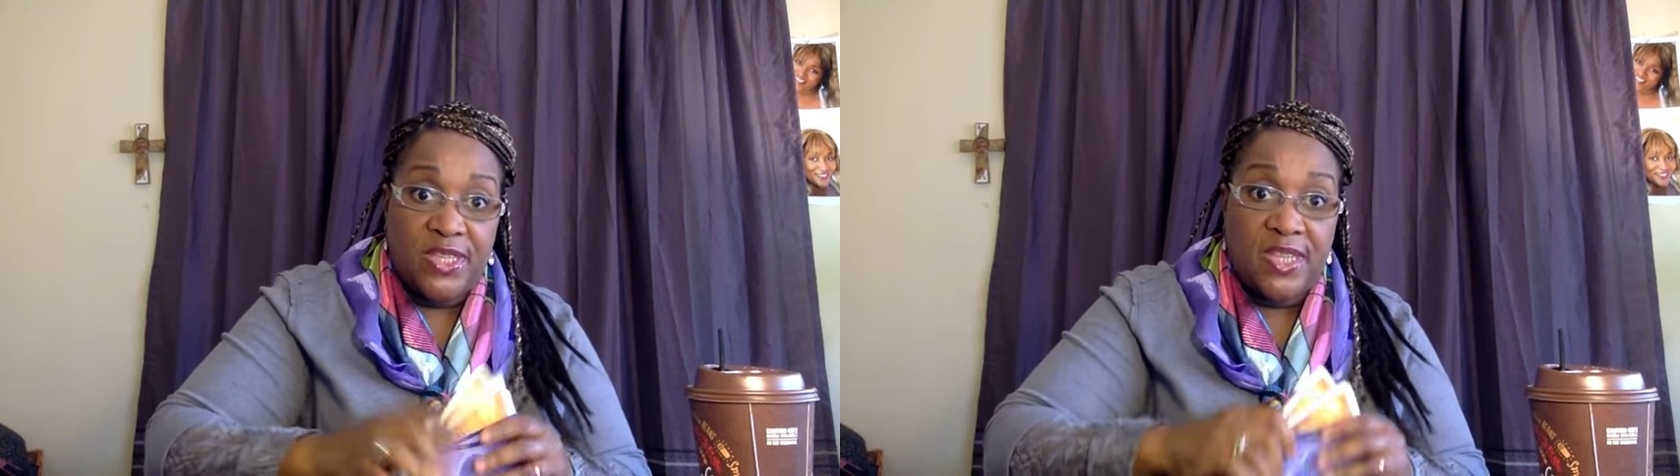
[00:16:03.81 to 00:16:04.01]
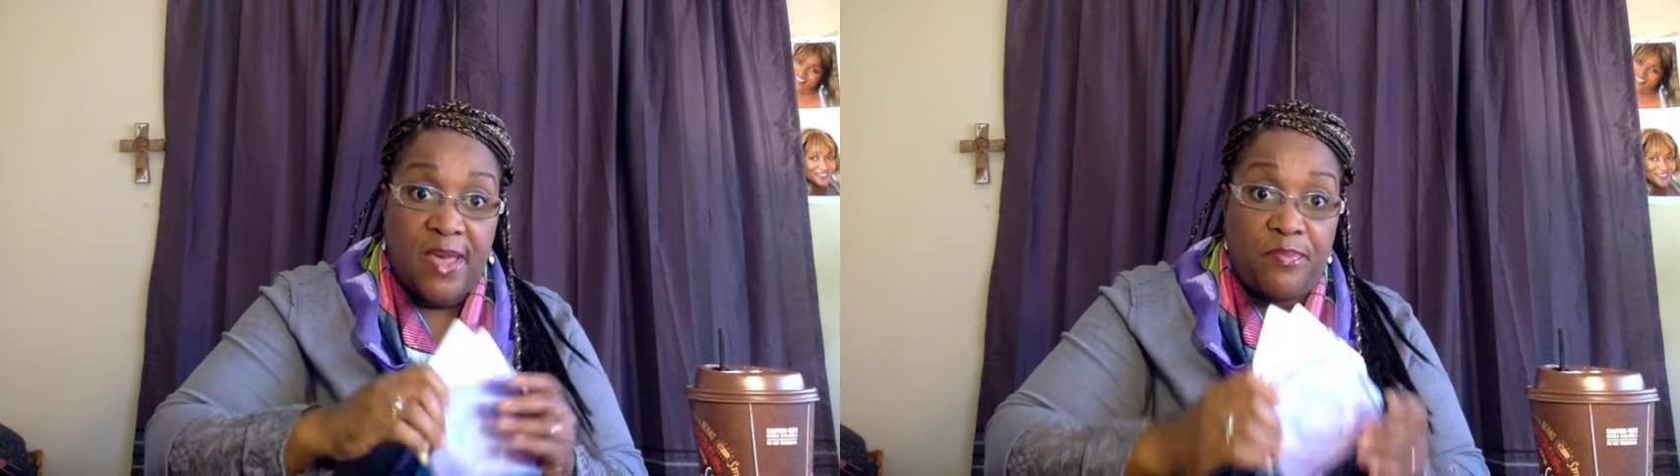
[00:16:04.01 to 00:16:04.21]

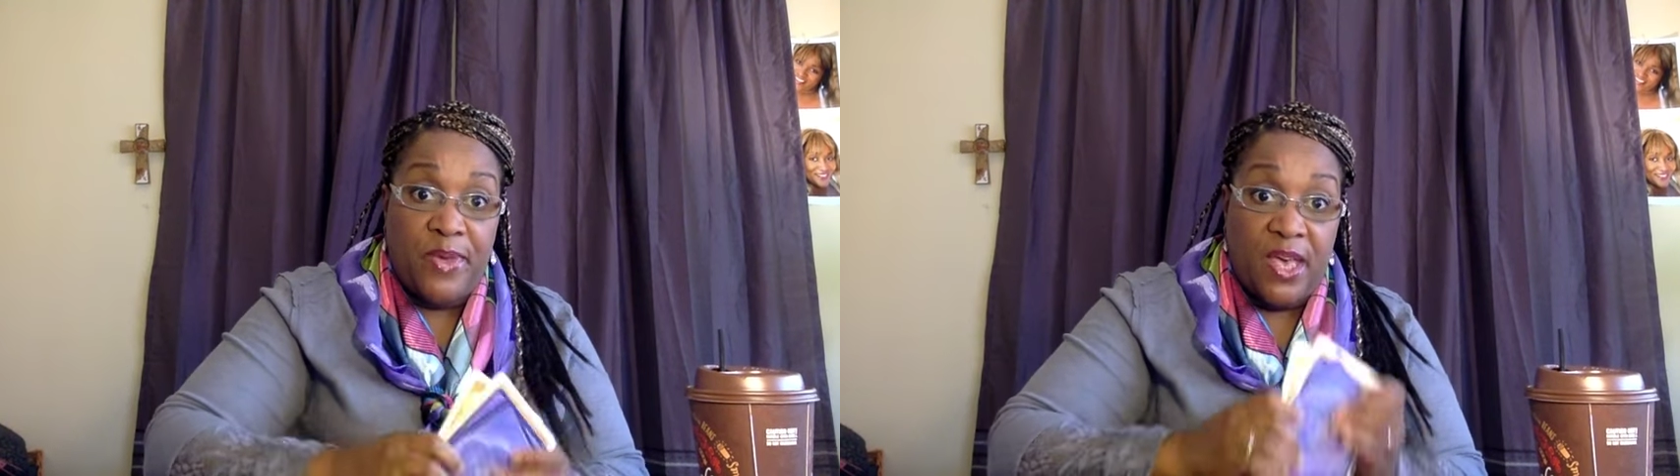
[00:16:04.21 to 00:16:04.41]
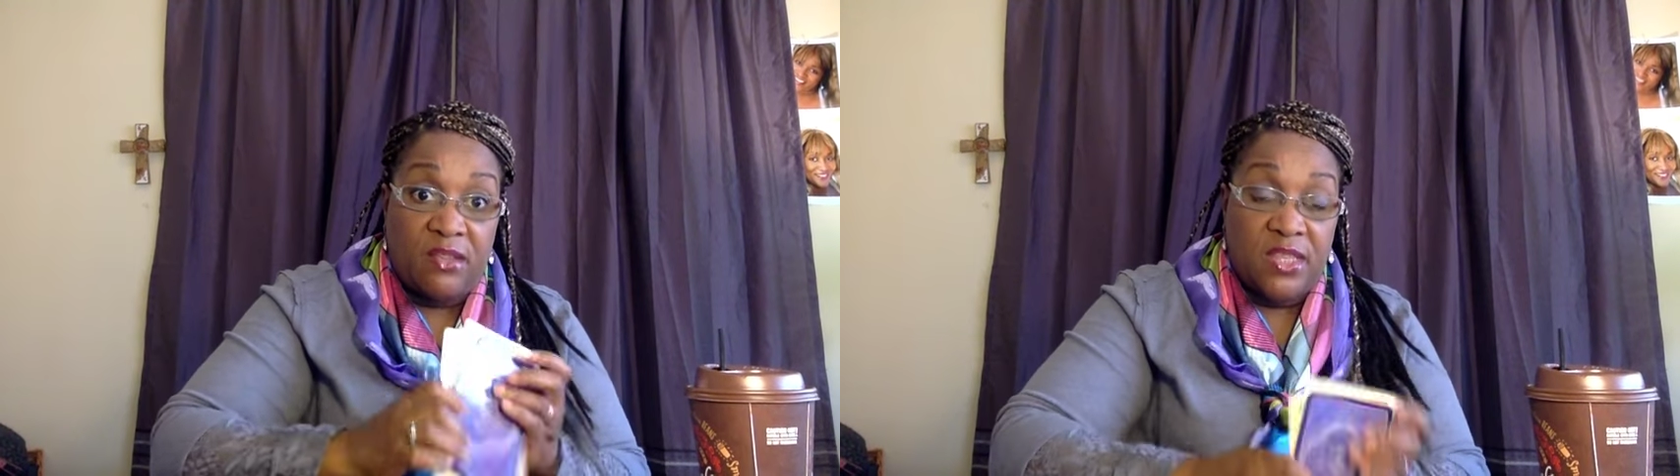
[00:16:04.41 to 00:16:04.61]
that
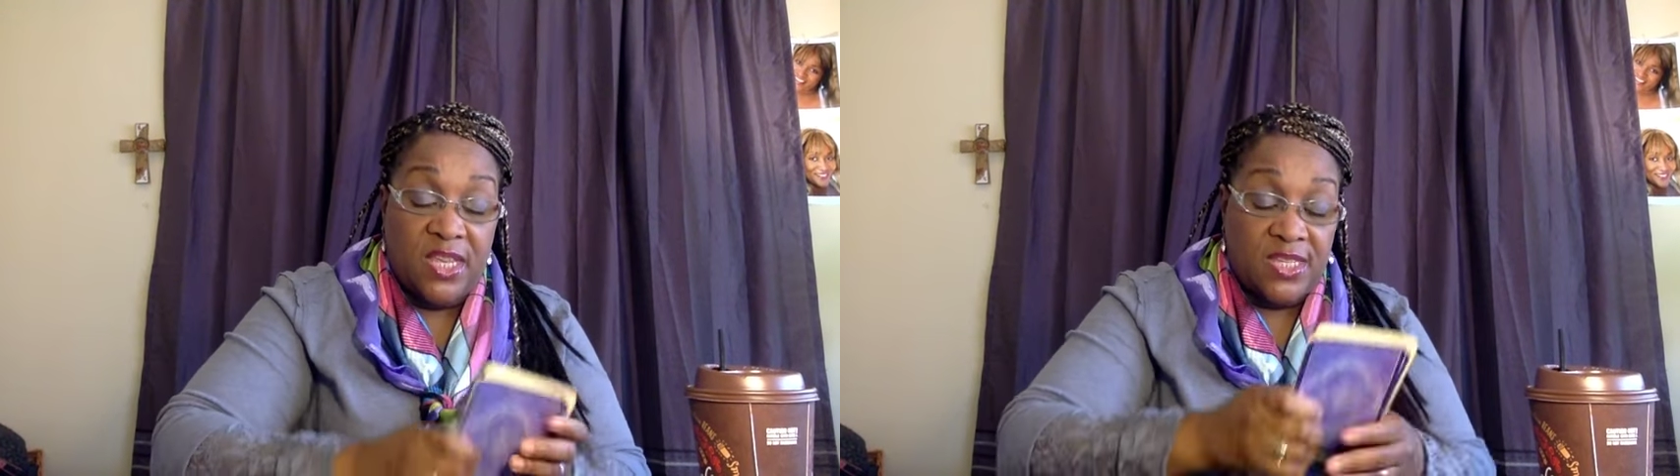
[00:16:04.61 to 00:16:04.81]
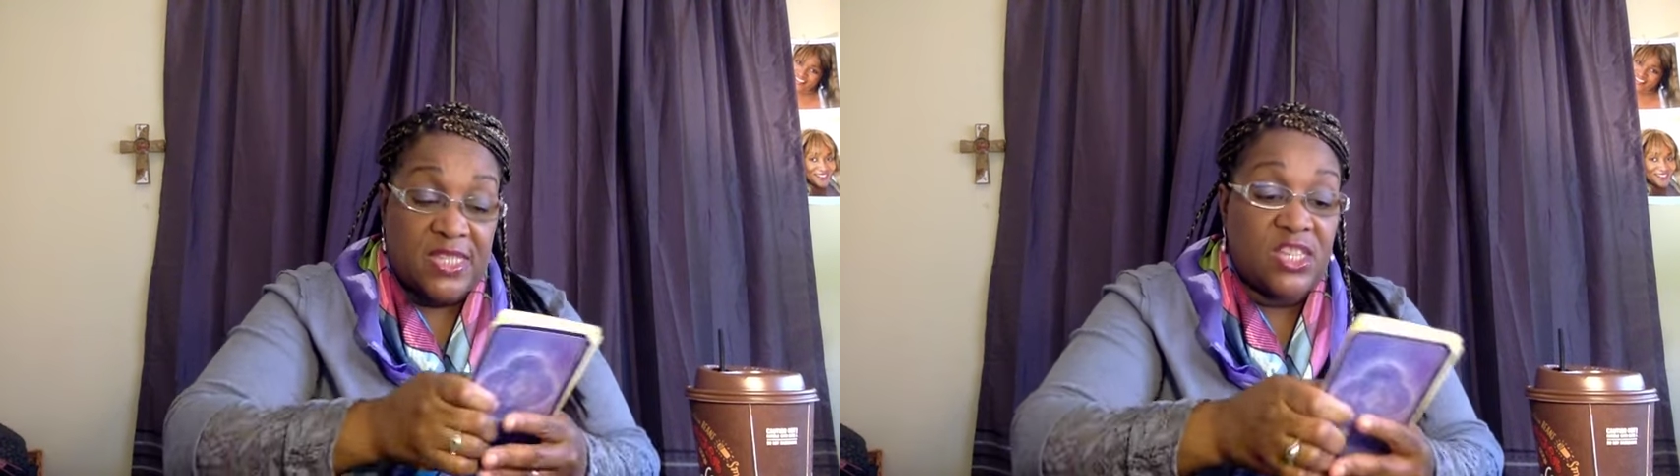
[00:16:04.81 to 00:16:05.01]
bell
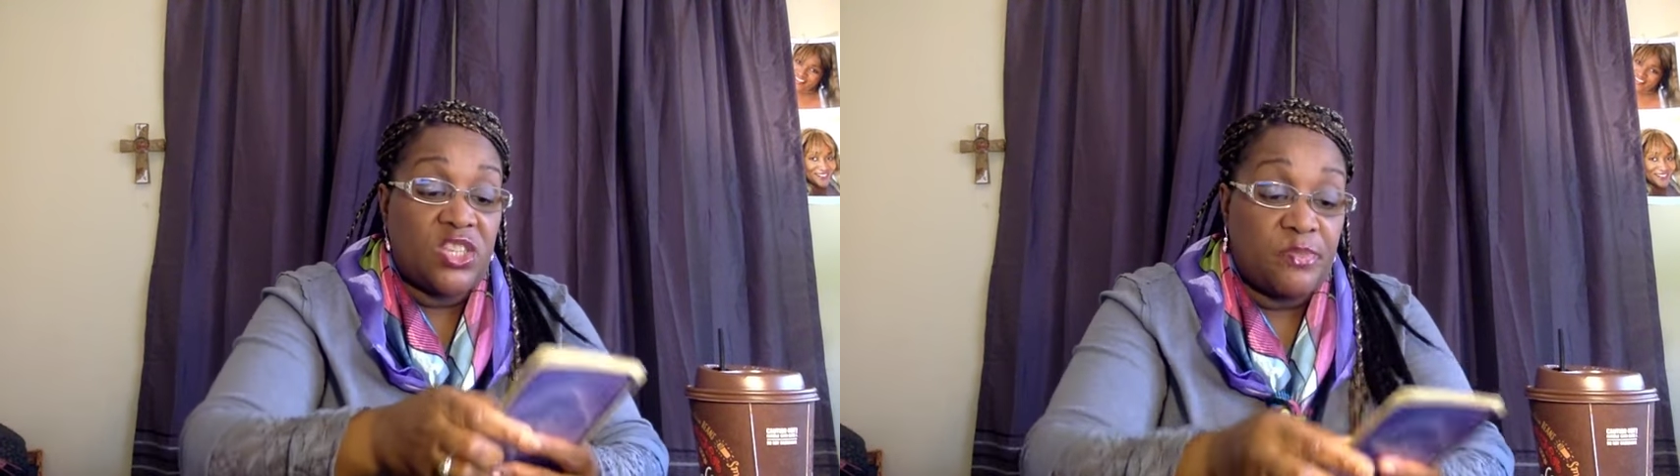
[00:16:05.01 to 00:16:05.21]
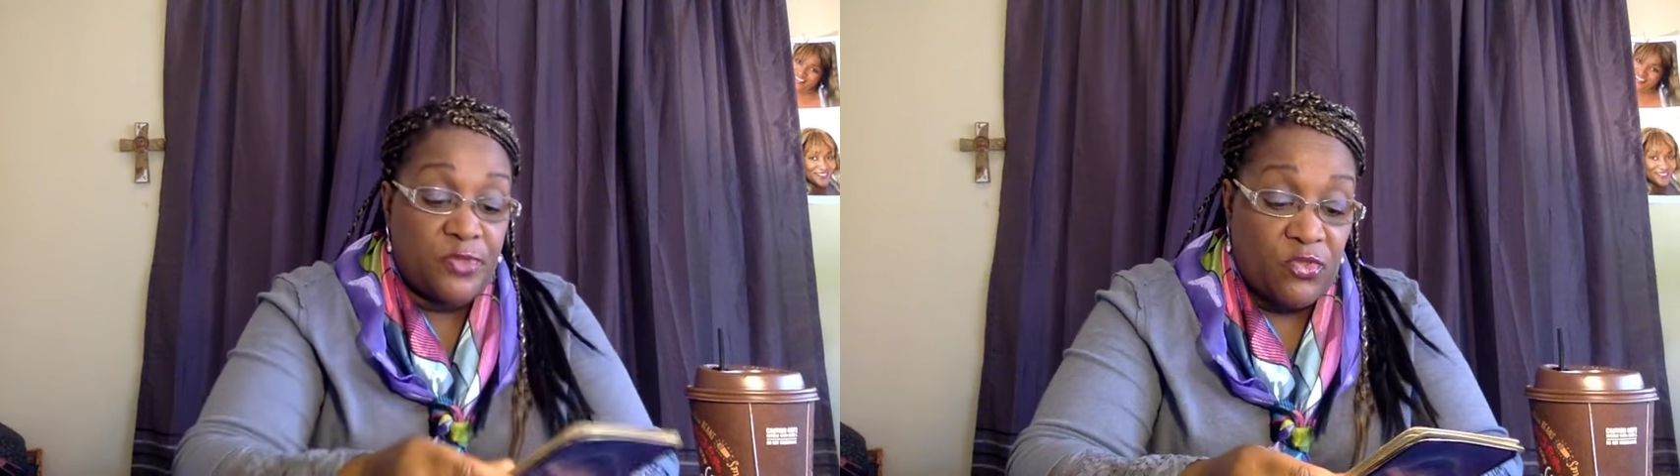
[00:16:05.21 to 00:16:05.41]
next to
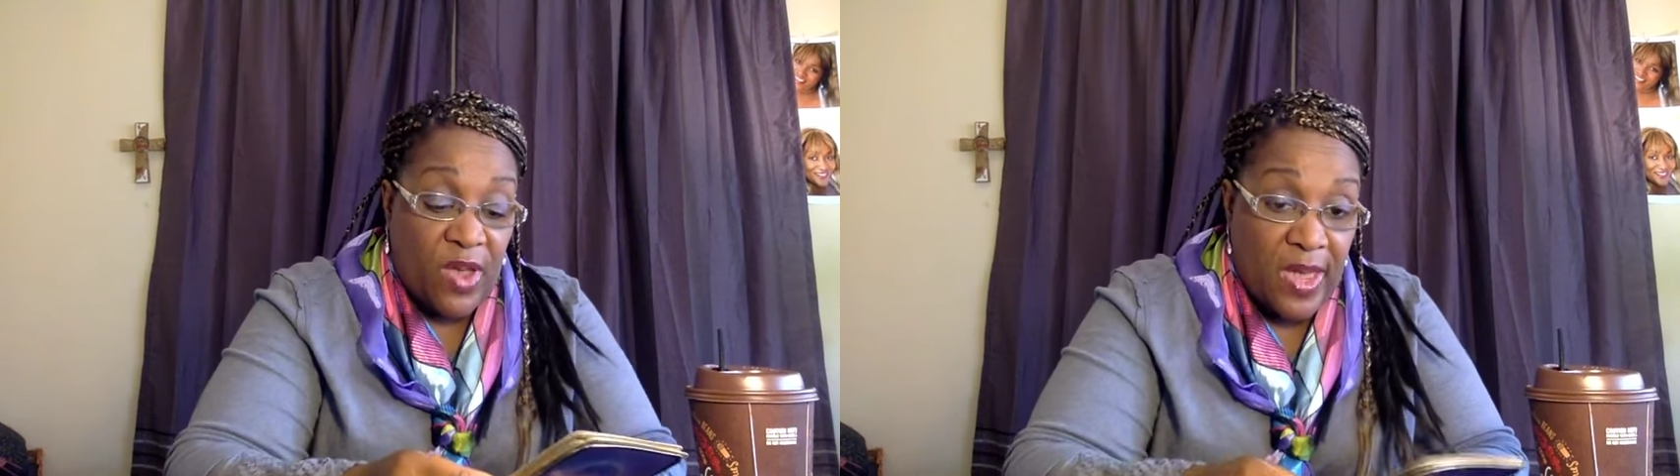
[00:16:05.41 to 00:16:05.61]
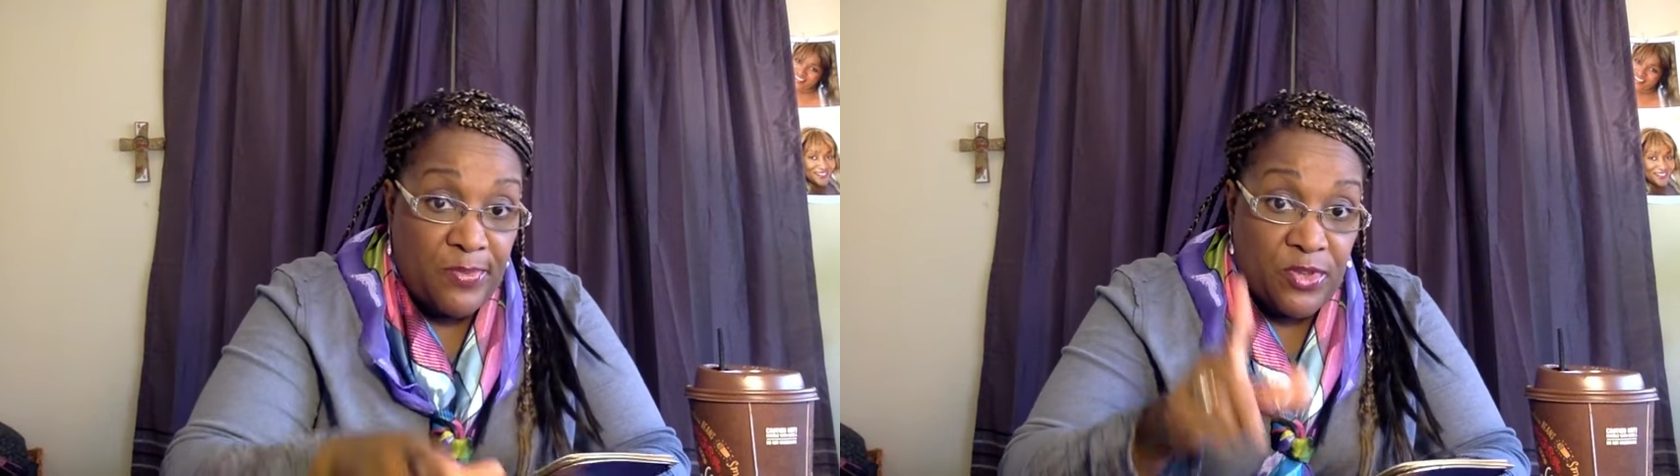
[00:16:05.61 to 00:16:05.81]
subscribe